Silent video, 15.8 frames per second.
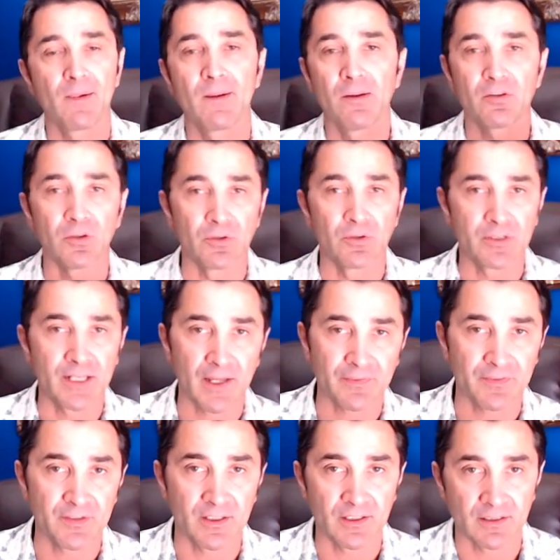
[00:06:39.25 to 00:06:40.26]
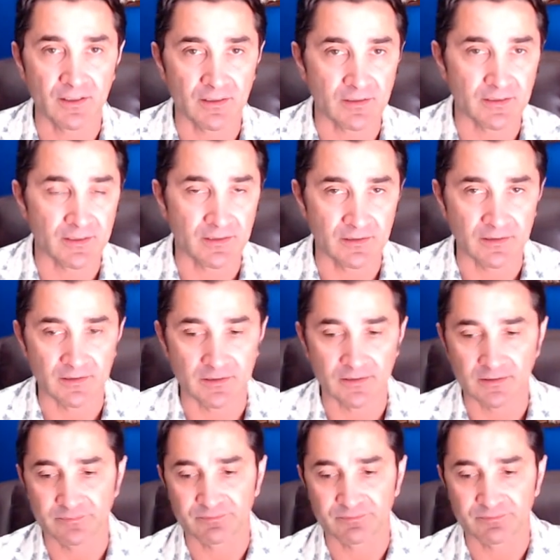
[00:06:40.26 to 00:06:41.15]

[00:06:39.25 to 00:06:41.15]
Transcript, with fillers: so you got the um,